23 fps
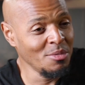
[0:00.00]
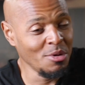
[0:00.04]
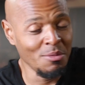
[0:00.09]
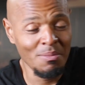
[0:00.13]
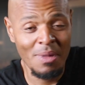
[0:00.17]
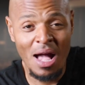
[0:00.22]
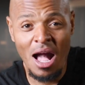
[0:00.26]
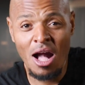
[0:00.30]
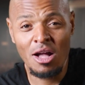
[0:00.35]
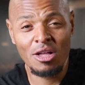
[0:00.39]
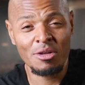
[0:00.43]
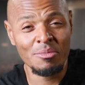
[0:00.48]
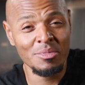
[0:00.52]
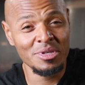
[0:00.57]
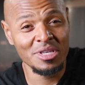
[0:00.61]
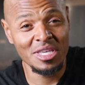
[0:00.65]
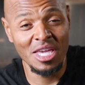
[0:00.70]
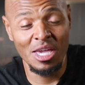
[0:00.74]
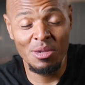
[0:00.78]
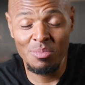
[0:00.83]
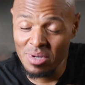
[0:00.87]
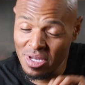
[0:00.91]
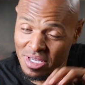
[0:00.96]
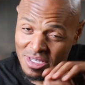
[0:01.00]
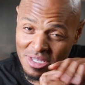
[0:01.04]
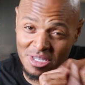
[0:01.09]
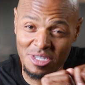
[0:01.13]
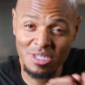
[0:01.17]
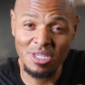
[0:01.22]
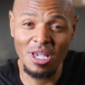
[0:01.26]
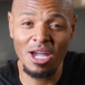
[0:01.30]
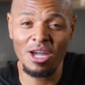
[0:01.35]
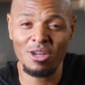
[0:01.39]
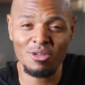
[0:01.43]
but Malcolm is keeping it
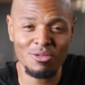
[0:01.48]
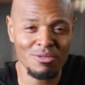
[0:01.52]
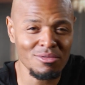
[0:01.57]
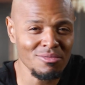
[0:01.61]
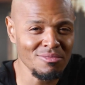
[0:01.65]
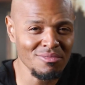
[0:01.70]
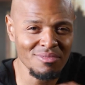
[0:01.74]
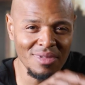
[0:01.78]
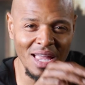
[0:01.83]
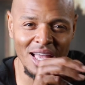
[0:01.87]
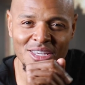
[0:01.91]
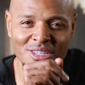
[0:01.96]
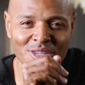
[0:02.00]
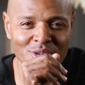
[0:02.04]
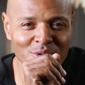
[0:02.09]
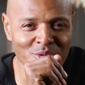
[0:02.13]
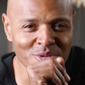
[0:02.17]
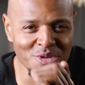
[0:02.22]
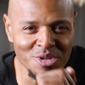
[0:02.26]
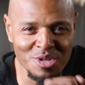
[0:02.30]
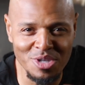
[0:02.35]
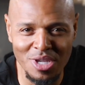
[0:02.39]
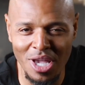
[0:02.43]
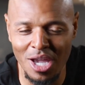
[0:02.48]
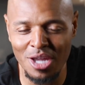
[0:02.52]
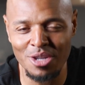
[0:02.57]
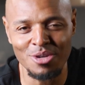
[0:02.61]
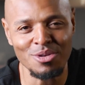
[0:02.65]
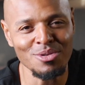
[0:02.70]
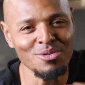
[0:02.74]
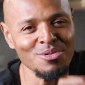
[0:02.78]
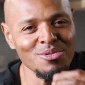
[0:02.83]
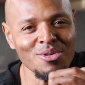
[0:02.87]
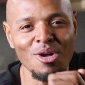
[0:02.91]
subtle, nice little
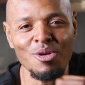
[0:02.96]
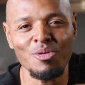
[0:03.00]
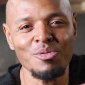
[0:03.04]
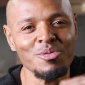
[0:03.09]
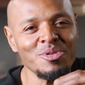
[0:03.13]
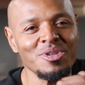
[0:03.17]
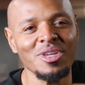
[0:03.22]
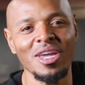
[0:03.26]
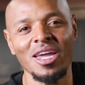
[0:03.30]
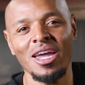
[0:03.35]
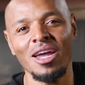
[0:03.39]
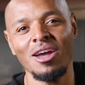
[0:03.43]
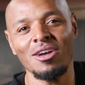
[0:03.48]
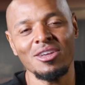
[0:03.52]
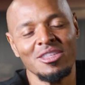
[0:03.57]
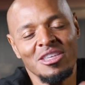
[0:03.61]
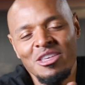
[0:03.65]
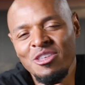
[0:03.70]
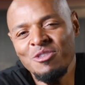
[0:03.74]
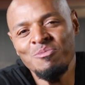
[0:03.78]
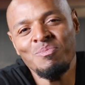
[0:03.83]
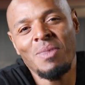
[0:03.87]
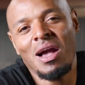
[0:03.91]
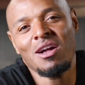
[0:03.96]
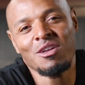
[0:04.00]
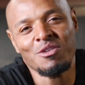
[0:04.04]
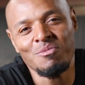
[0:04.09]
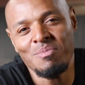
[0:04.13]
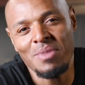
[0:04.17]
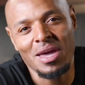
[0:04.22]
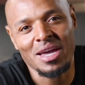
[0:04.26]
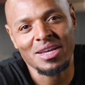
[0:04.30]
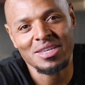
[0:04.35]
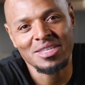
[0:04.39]
subtle hotel, because this is
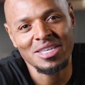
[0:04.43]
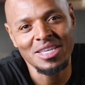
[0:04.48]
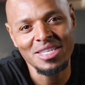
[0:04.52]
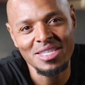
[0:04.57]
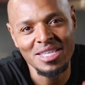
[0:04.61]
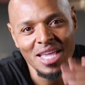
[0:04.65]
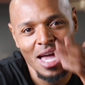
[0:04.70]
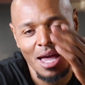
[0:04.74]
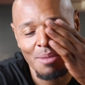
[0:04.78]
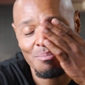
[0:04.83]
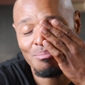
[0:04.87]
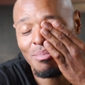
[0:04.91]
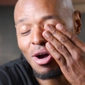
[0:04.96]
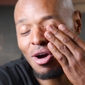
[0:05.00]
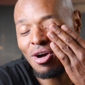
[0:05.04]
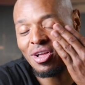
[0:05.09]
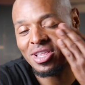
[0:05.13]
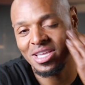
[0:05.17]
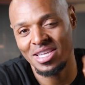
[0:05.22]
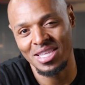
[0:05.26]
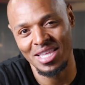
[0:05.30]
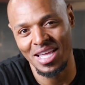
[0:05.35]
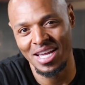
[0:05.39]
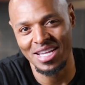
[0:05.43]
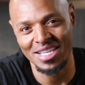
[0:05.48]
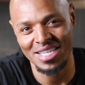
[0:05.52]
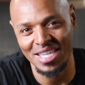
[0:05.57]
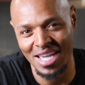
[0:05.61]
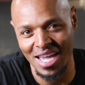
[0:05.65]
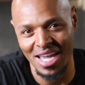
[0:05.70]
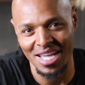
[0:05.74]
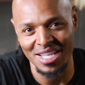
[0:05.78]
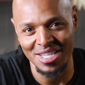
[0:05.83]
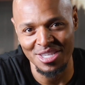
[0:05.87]
Malcolm X. He's not balling like
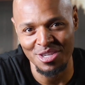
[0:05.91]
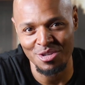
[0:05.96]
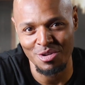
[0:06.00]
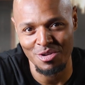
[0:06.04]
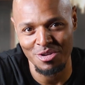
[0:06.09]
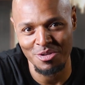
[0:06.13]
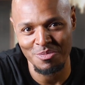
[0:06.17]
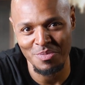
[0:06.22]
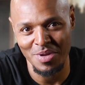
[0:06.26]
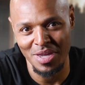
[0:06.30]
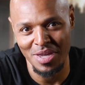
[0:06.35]
that, you know what I